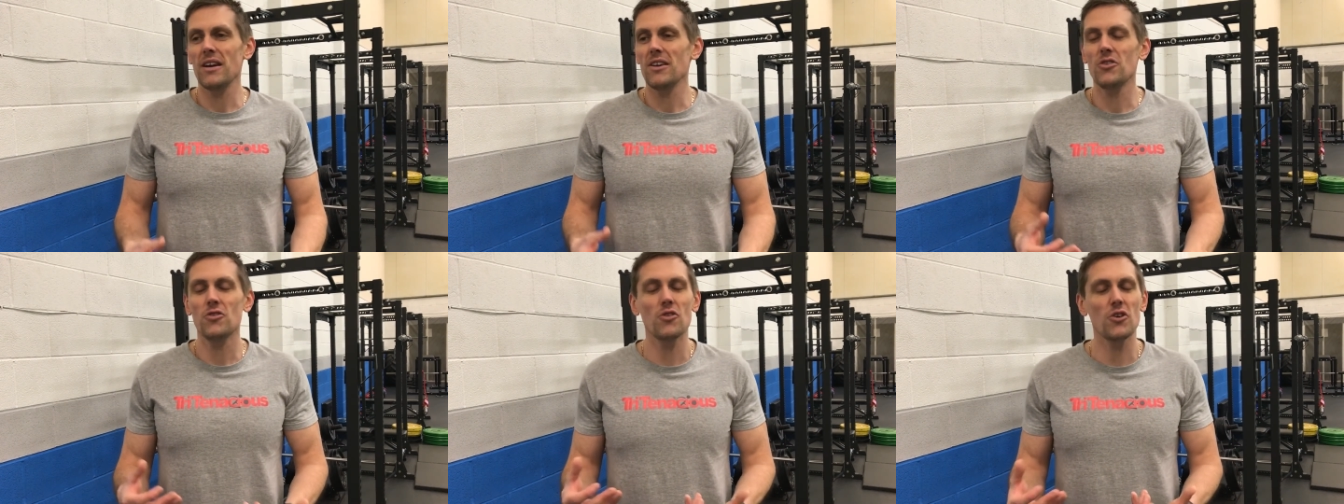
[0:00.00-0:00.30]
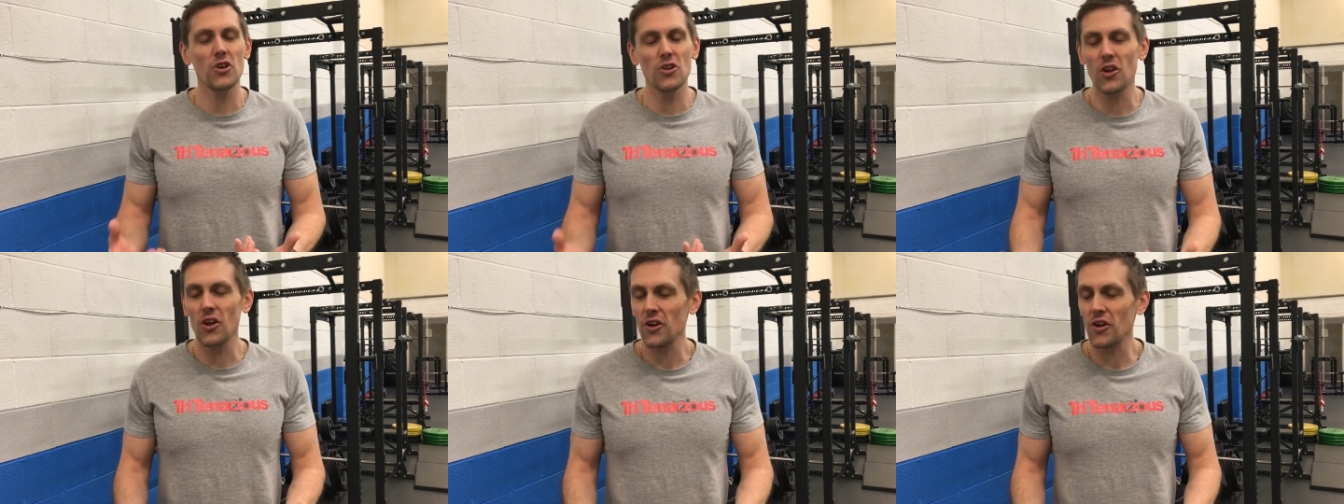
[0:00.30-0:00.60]
you're
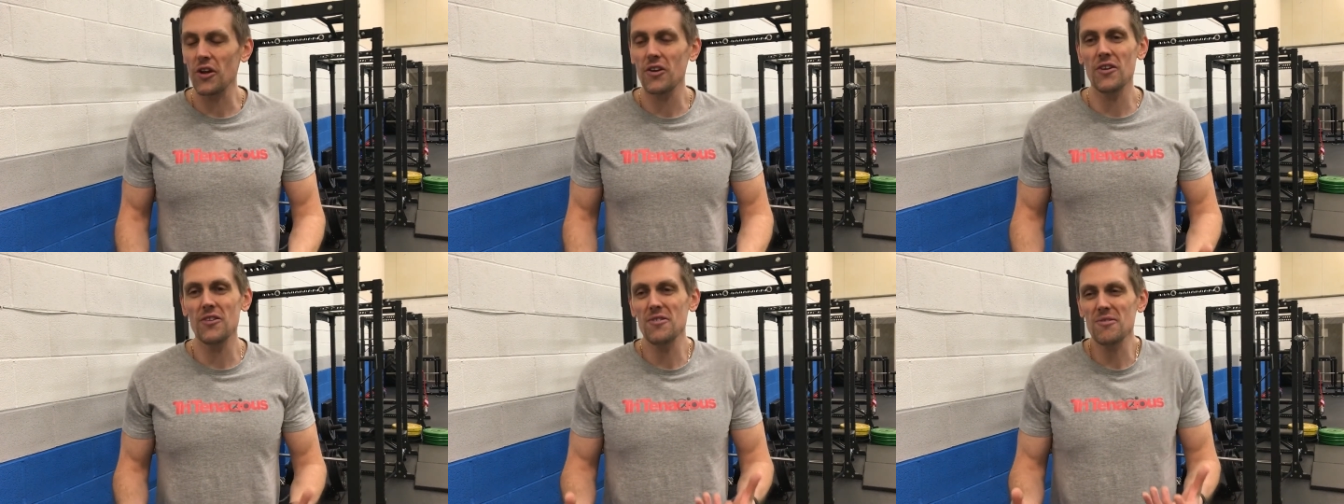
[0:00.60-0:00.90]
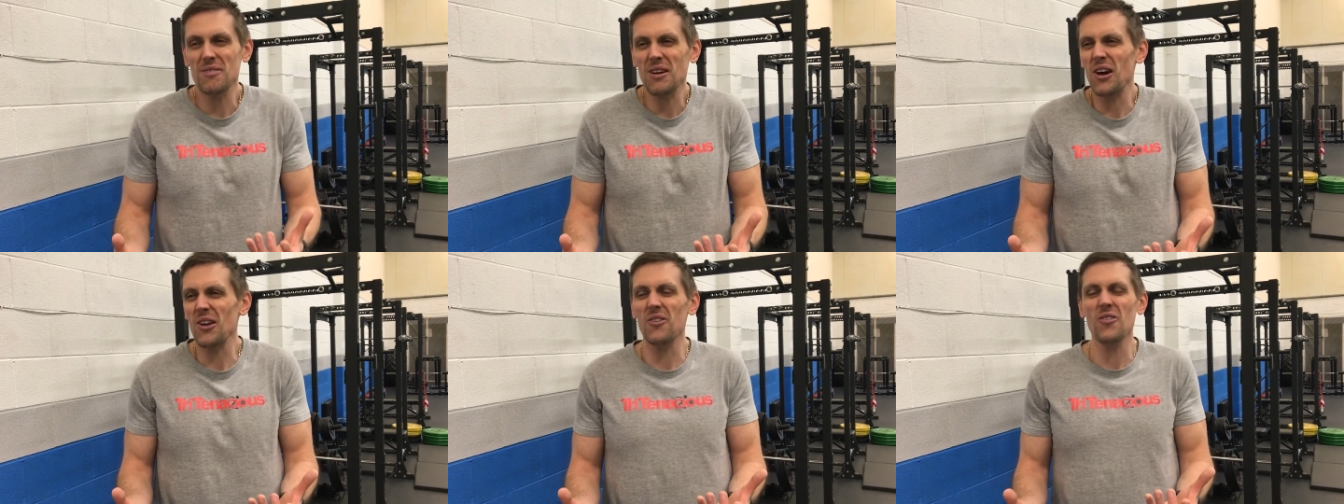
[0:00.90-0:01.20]
going to
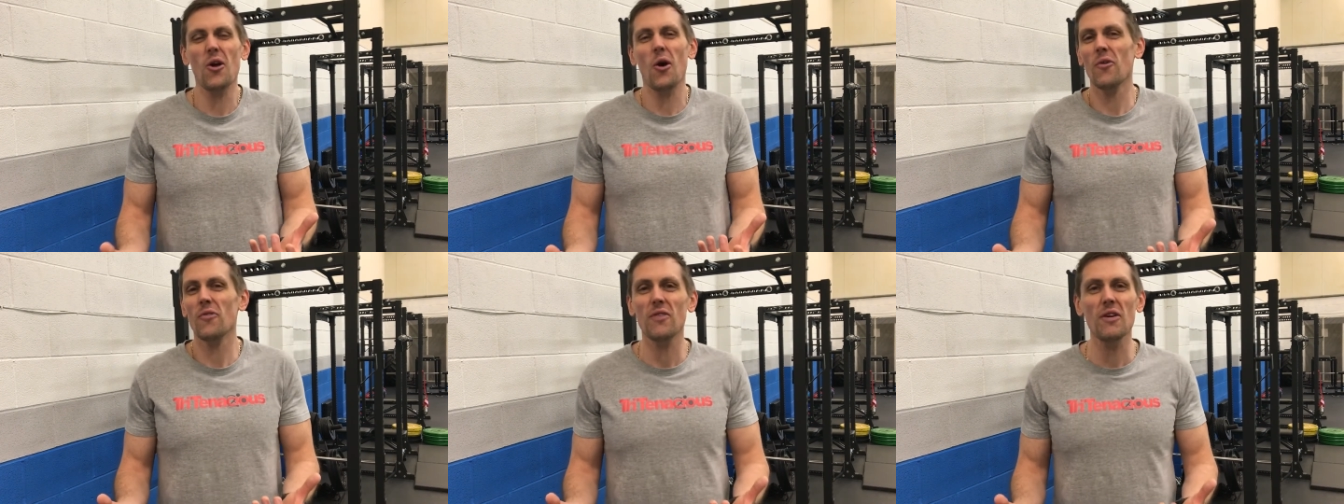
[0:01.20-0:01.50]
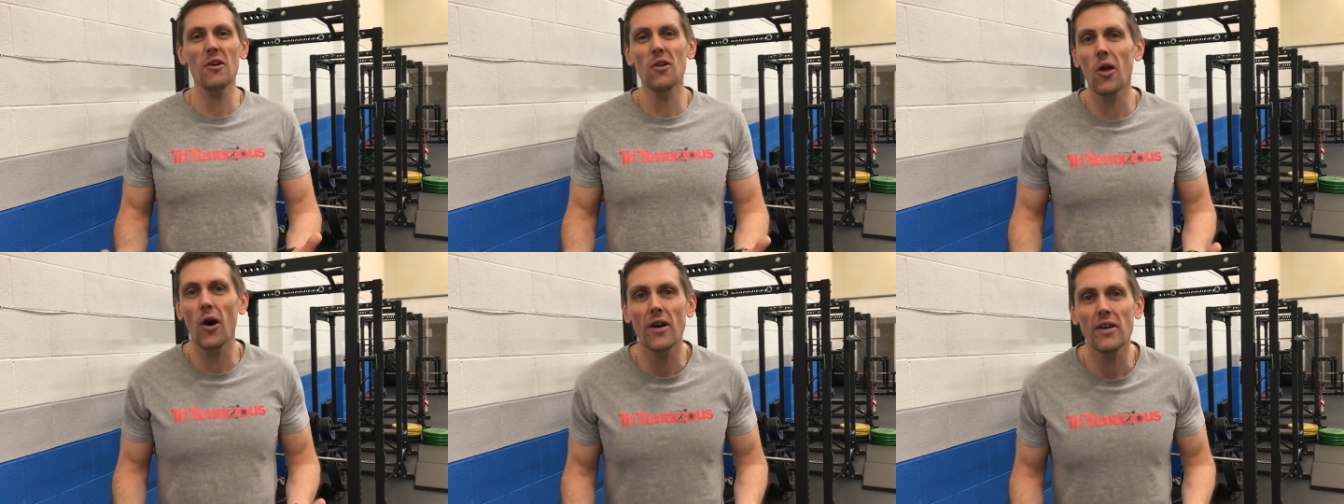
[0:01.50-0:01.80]
kind of not
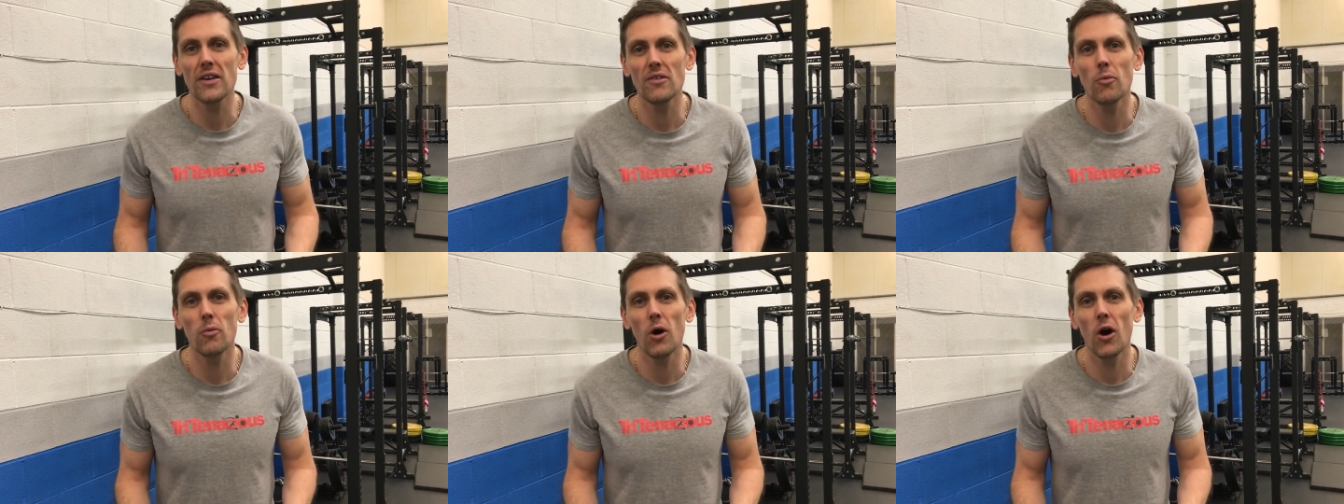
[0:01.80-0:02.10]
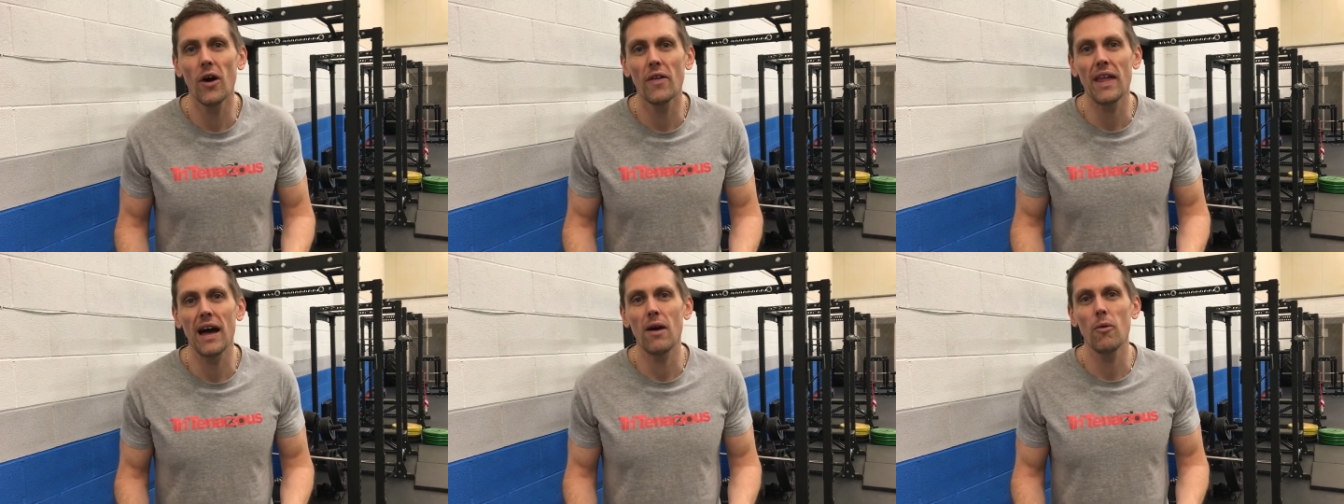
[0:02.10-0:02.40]
feel like you
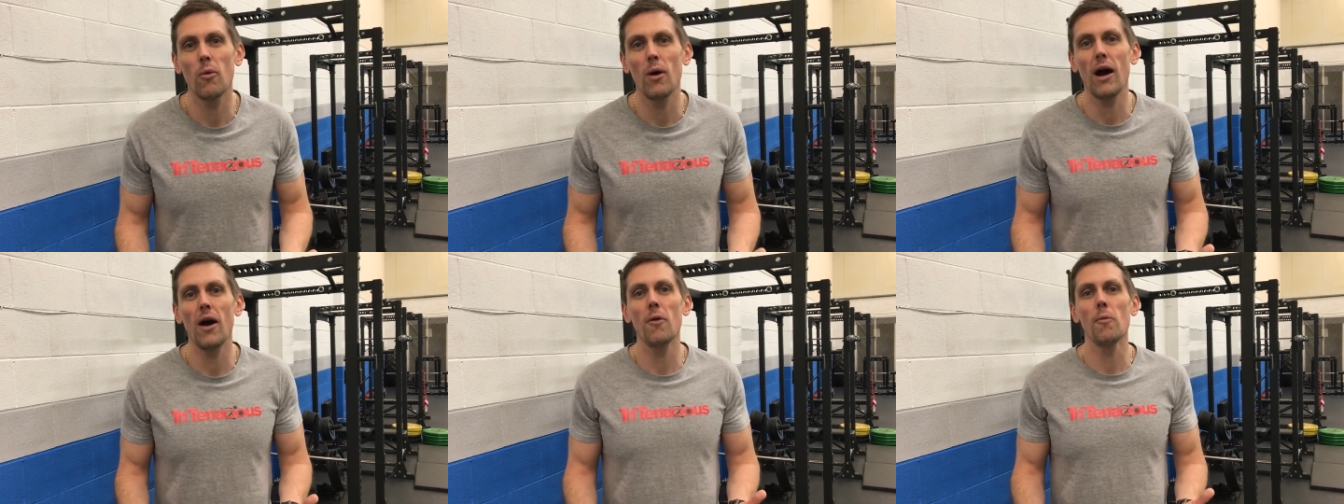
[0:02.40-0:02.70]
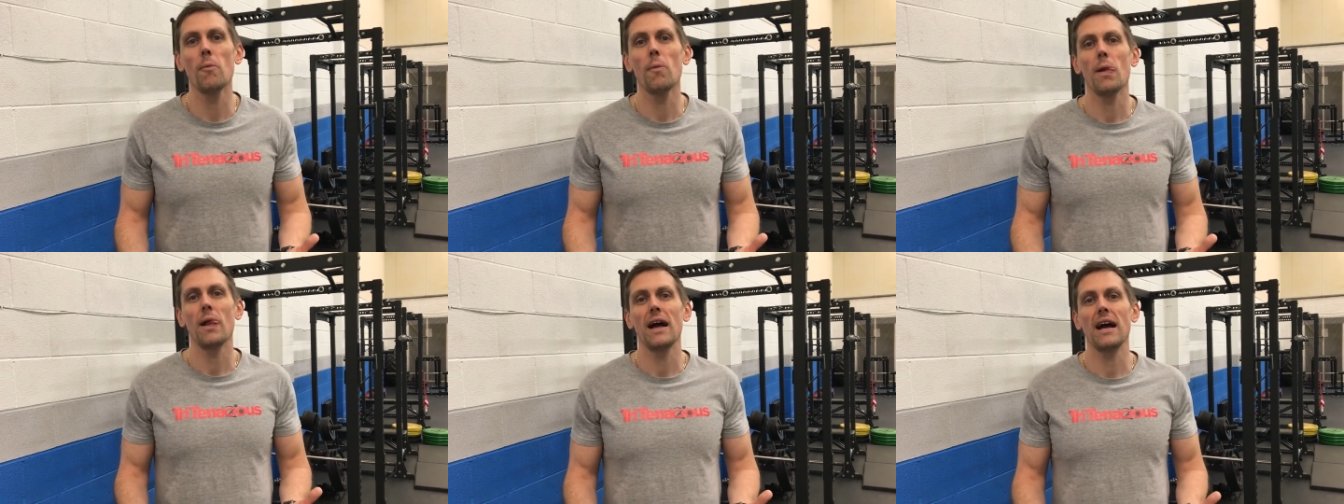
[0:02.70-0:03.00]
work that
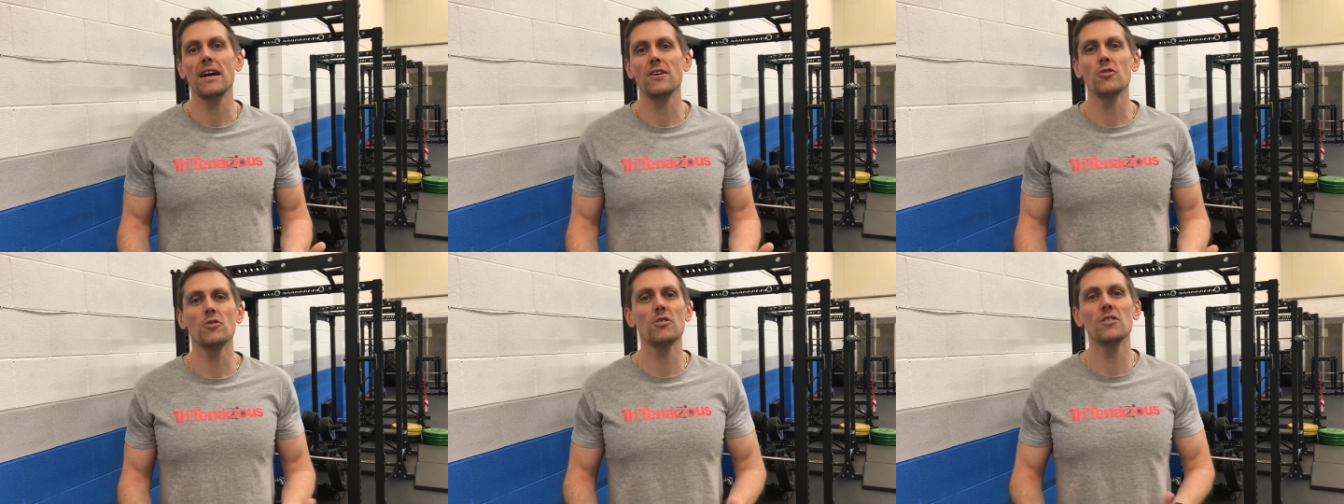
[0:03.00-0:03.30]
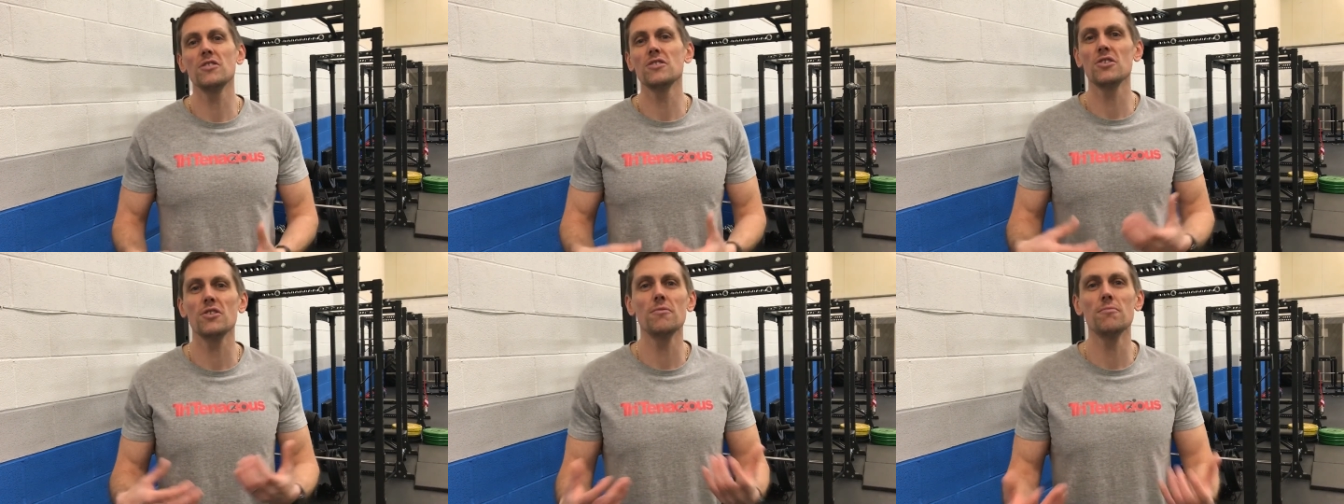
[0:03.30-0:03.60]
well and you're
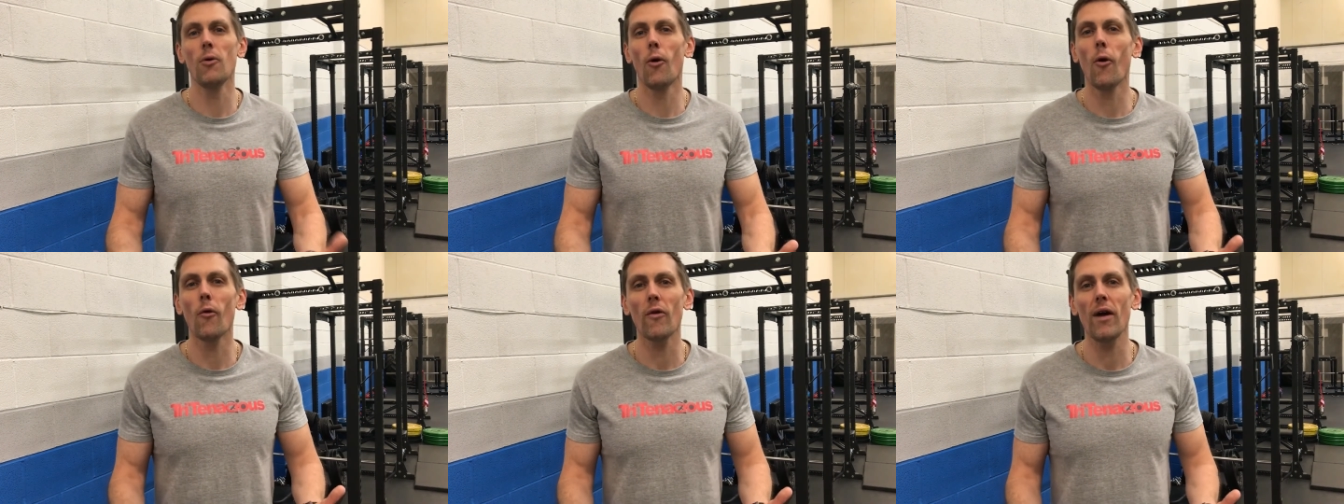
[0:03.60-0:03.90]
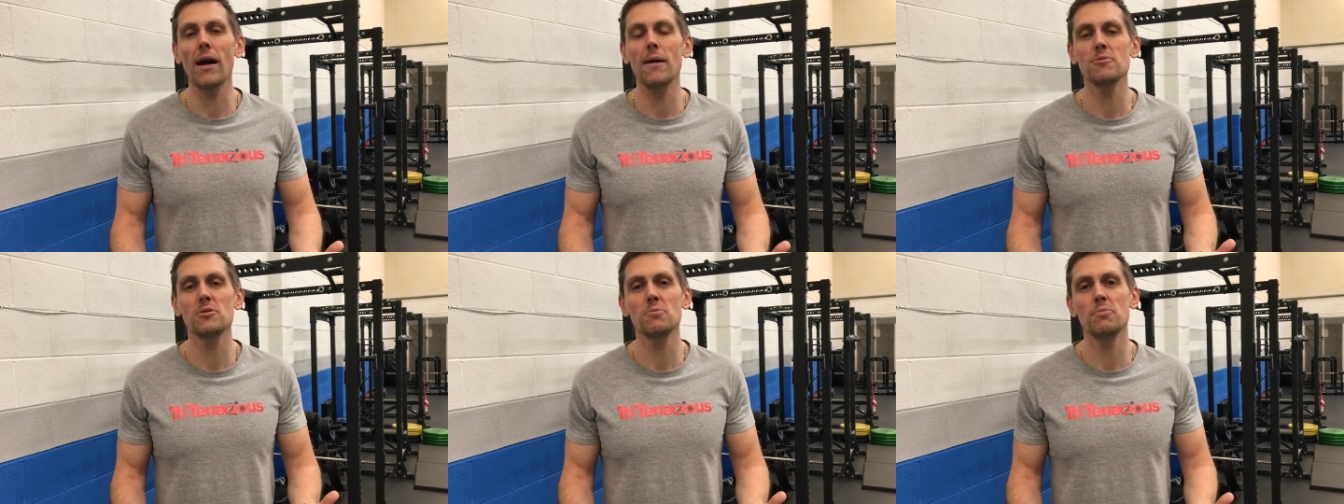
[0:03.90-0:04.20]
going to do more
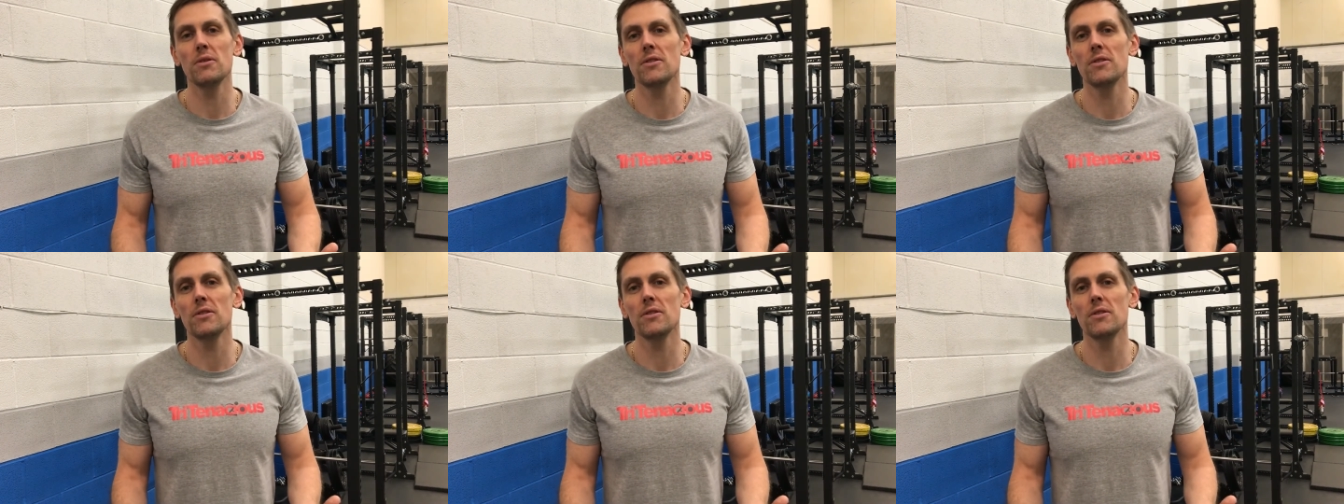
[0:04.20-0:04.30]
reps,